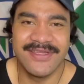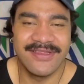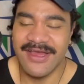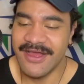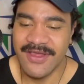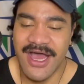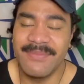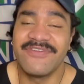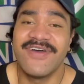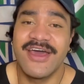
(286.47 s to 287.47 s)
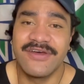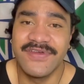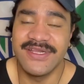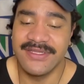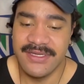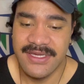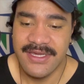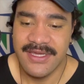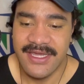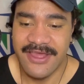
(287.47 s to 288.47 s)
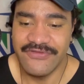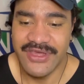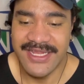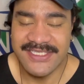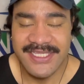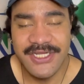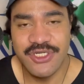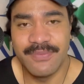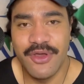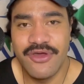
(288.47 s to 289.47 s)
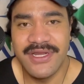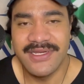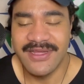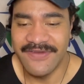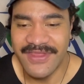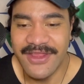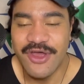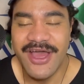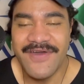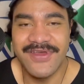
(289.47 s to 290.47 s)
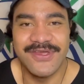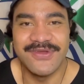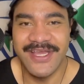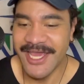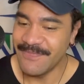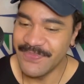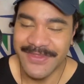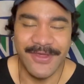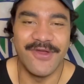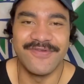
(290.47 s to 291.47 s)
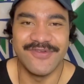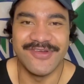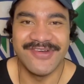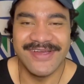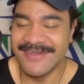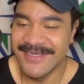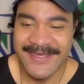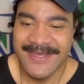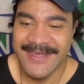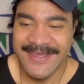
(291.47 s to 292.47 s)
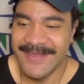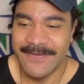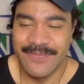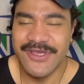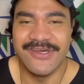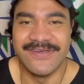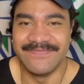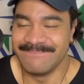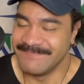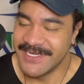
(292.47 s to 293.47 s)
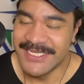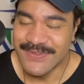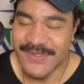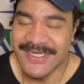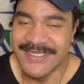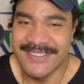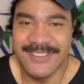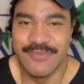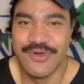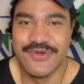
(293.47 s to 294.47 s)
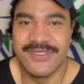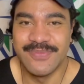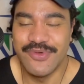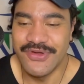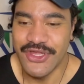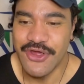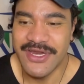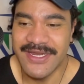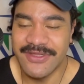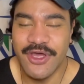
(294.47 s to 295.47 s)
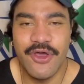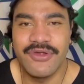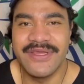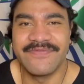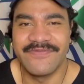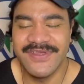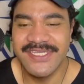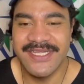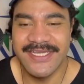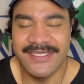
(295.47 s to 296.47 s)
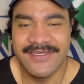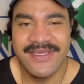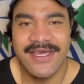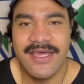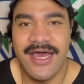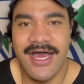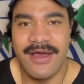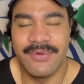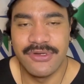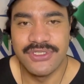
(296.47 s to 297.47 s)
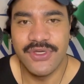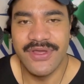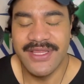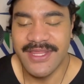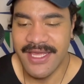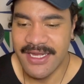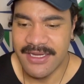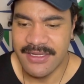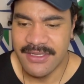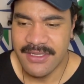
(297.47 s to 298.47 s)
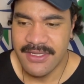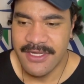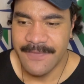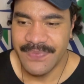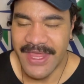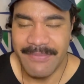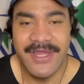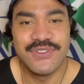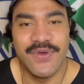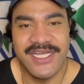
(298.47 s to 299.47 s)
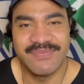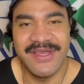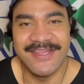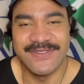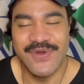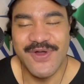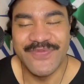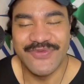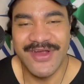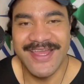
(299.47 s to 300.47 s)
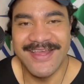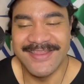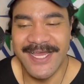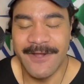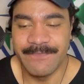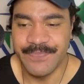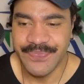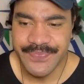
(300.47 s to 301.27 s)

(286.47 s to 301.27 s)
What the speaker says: I'm a fan of it. If you can sledge your opponent, if they're not having a good game, go for it, right? Pick on them. It is what it is. It's a brutal sport, not only physically, but also in that that mental aspect as well, right? And